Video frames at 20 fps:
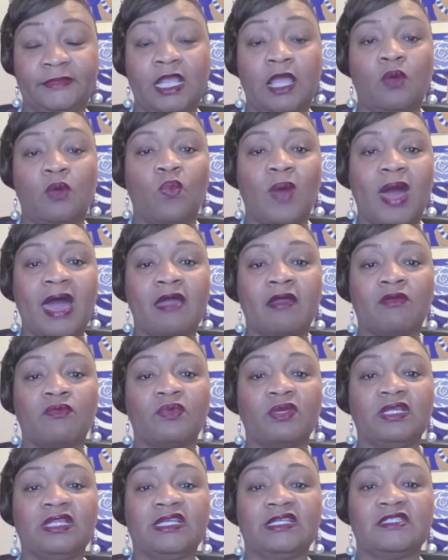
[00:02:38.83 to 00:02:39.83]
Why are
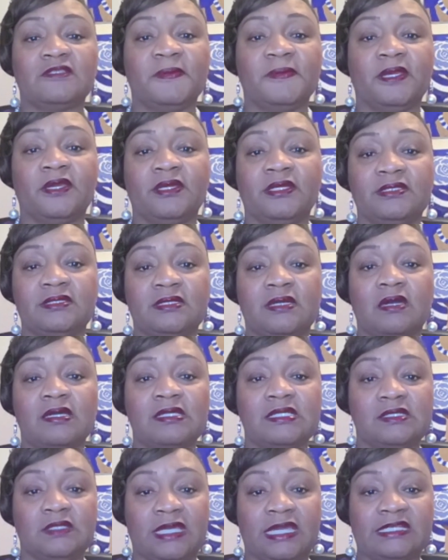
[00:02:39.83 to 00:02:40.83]
real
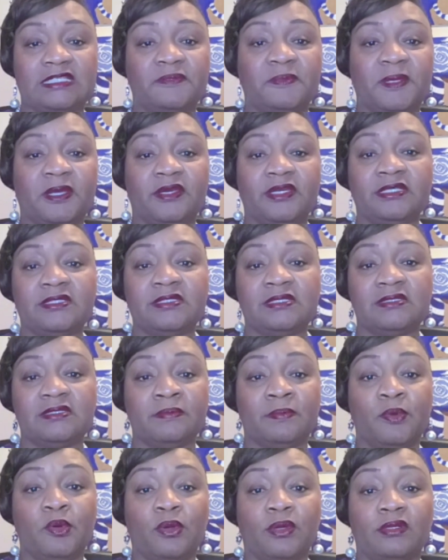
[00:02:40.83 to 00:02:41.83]
experiences
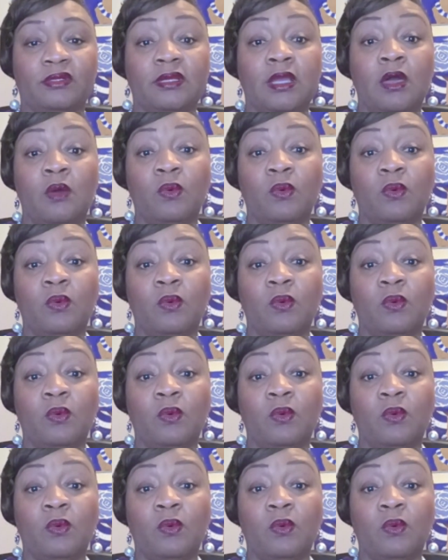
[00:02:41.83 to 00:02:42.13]
important?